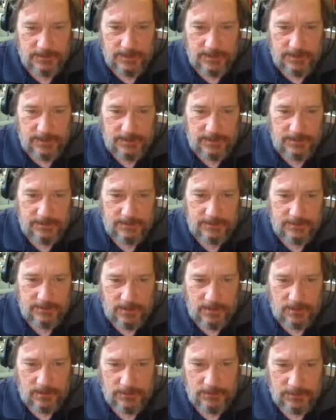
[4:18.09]
And
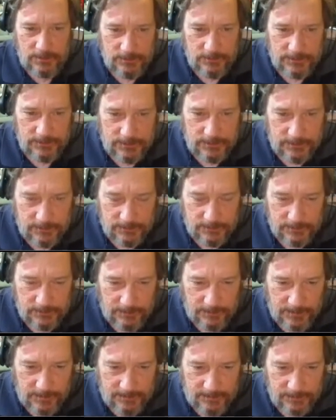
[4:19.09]
although the
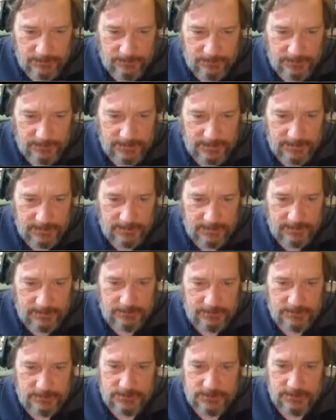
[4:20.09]
popular media,
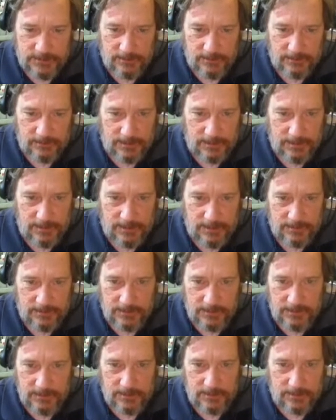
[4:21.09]
and you see online,
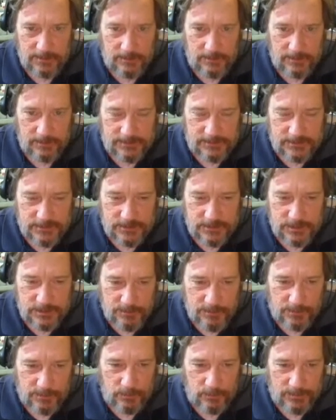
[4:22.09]
calling it
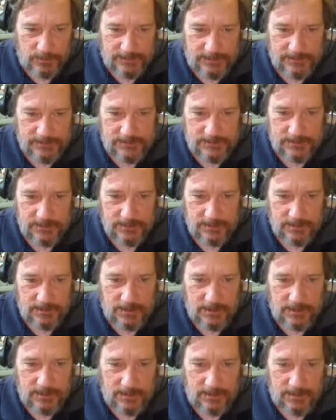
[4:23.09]
superweeds,
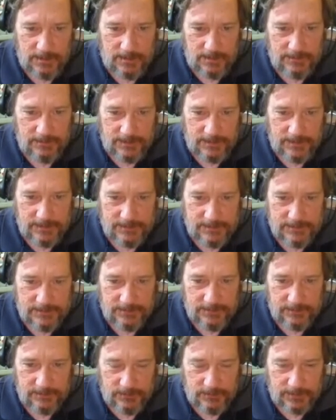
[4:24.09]
that is
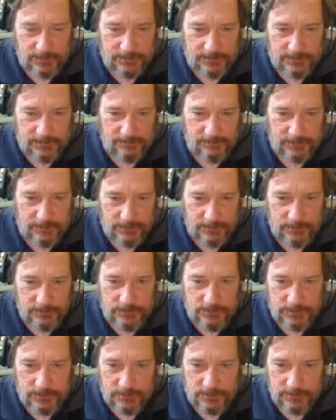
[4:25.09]
a relatively new
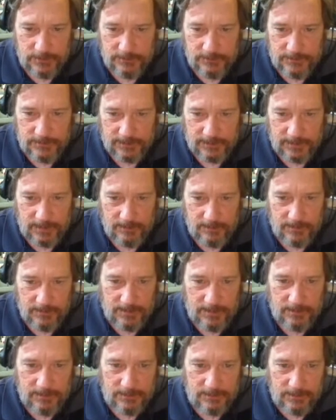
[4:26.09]
term that came
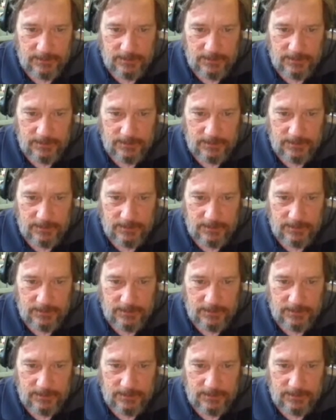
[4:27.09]
out